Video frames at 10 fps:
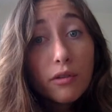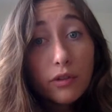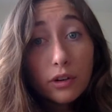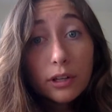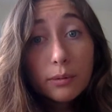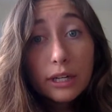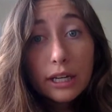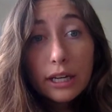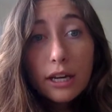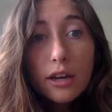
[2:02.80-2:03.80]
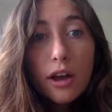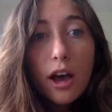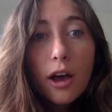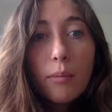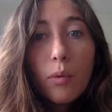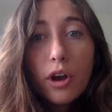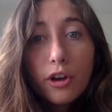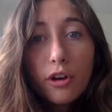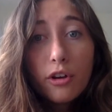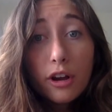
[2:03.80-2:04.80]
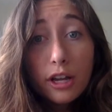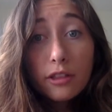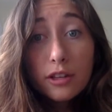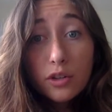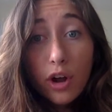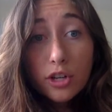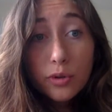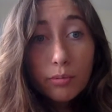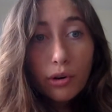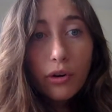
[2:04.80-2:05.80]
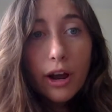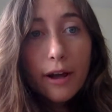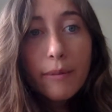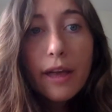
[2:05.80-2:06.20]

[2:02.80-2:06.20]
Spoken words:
for Liberty while you're in this graduate program,